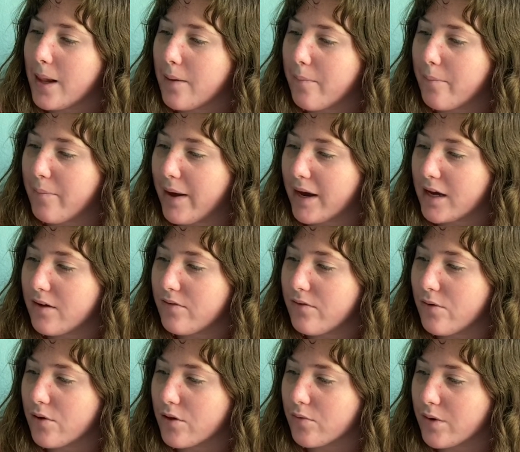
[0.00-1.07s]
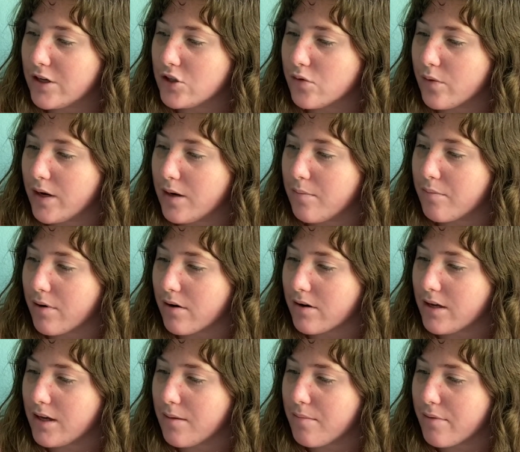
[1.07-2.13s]
Back and forth Ranger ran,
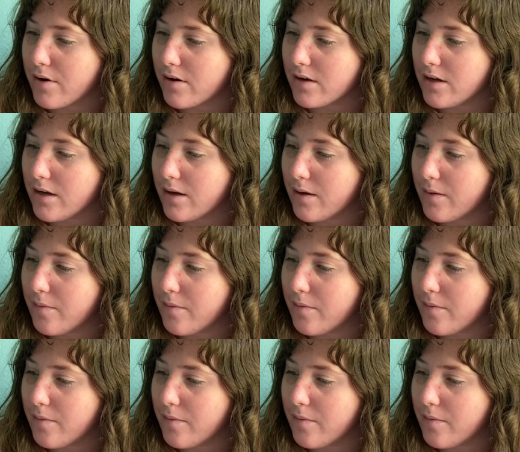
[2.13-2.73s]
barking and barking.